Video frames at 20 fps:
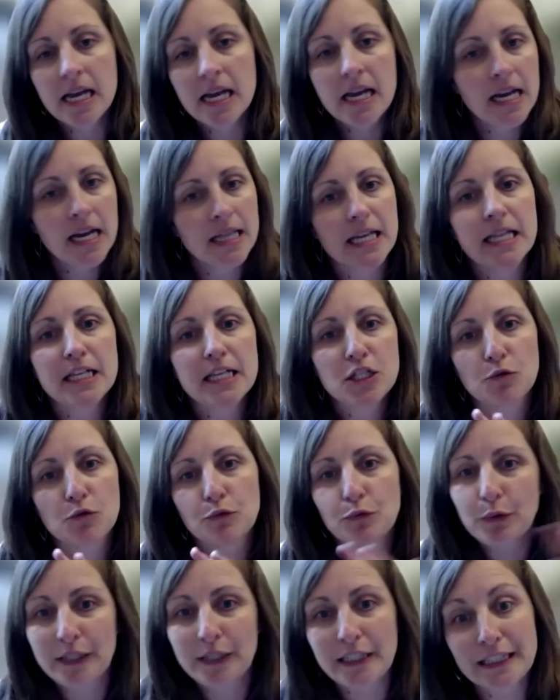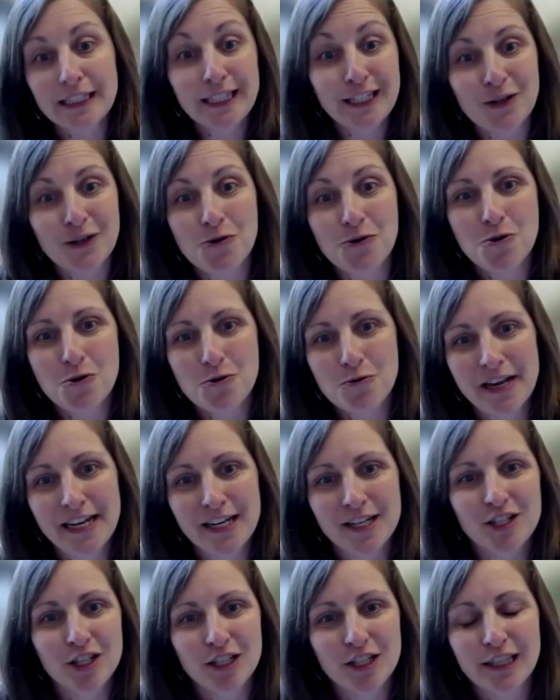I think that's a really cool
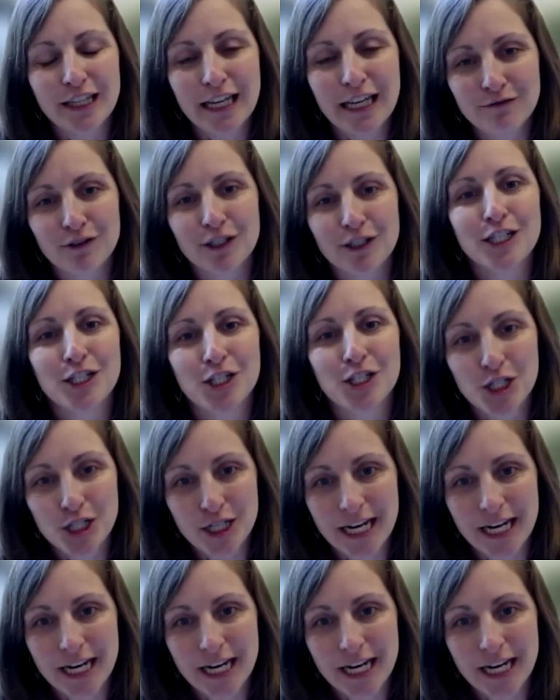way to leverage